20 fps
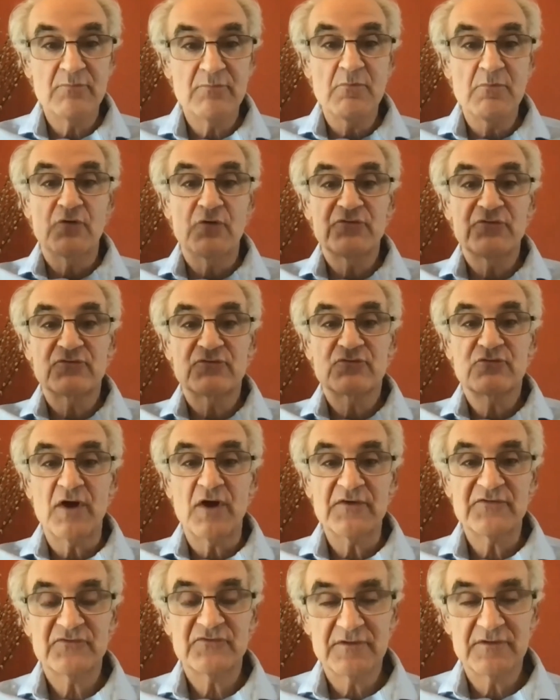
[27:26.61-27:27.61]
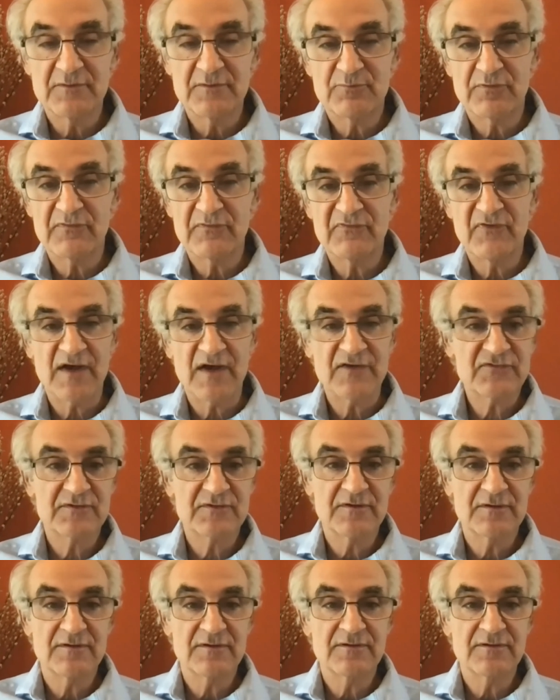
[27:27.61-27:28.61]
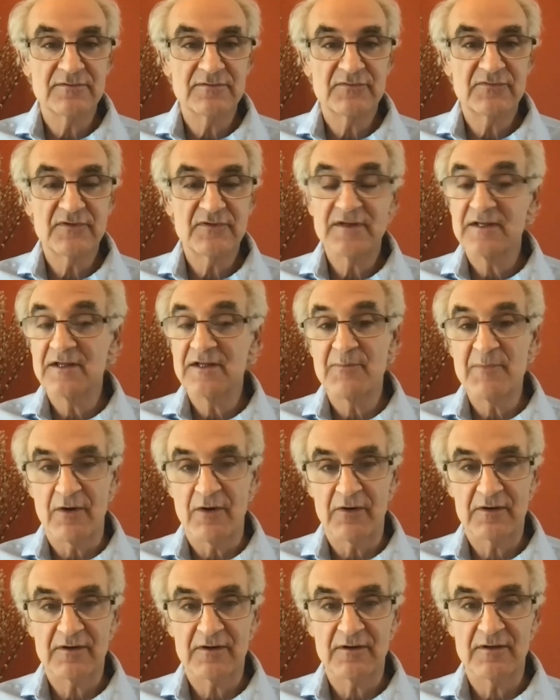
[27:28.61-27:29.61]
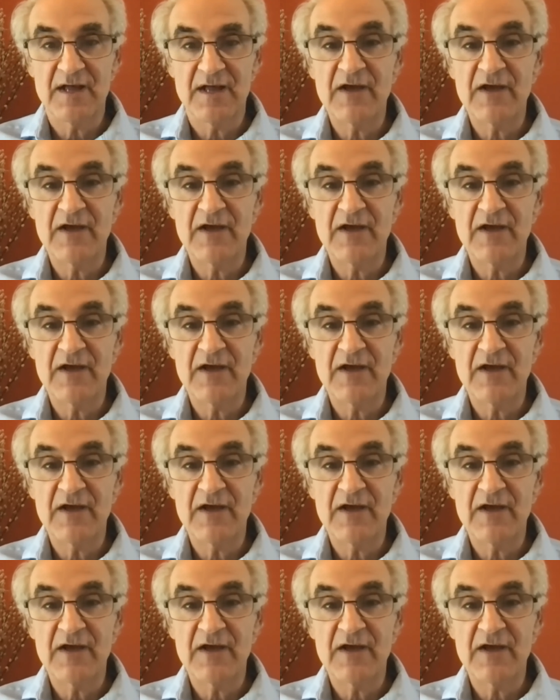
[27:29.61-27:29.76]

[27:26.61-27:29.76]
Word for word: most trusted professions in America.